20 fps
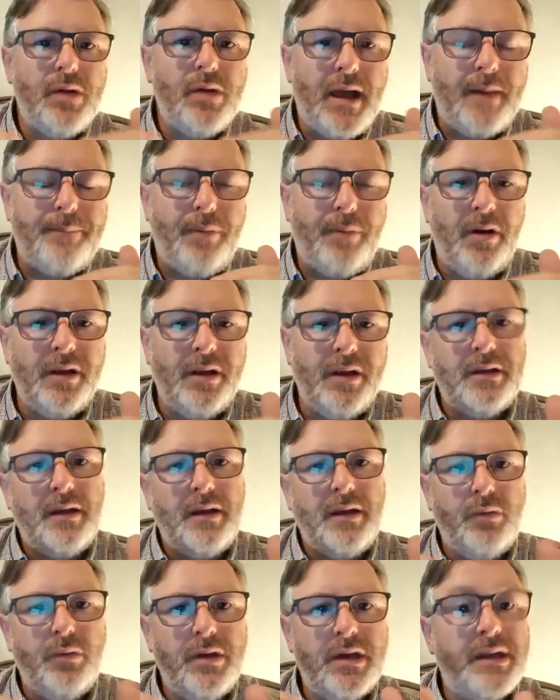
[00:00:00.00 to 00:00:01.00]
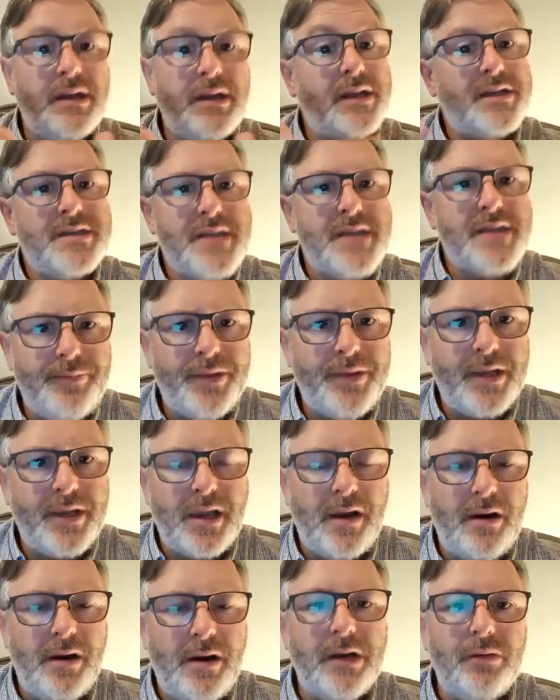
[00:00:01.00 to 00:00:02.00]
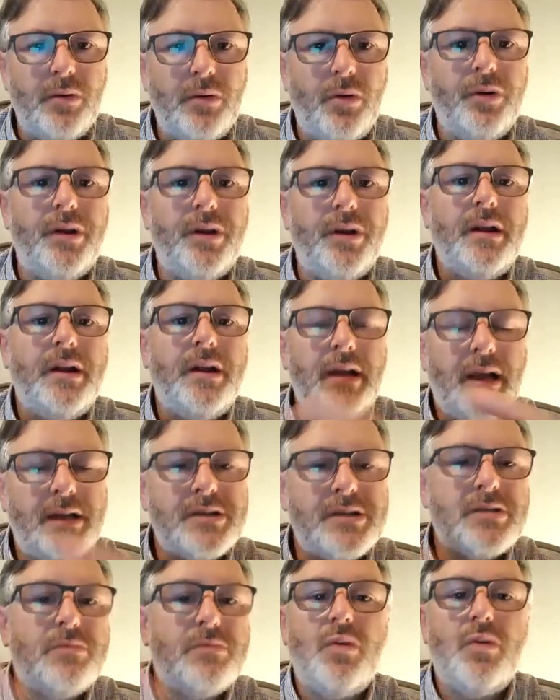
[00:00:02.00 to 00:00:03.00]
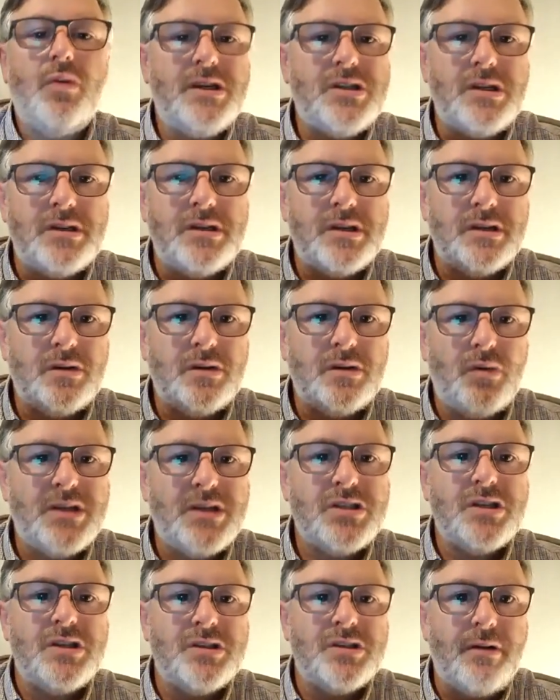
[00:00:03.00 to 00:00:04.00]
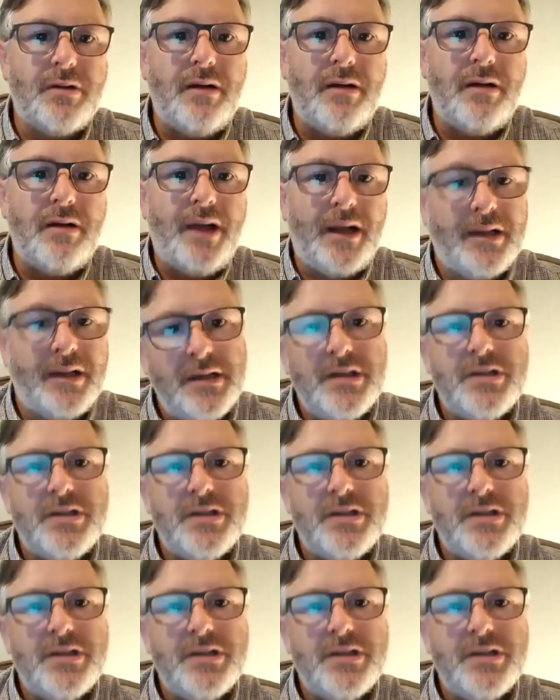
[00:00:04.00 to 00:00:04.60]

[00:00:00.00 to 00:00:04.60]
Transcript: at a point that we can accept the caring mode and some question, questions around that?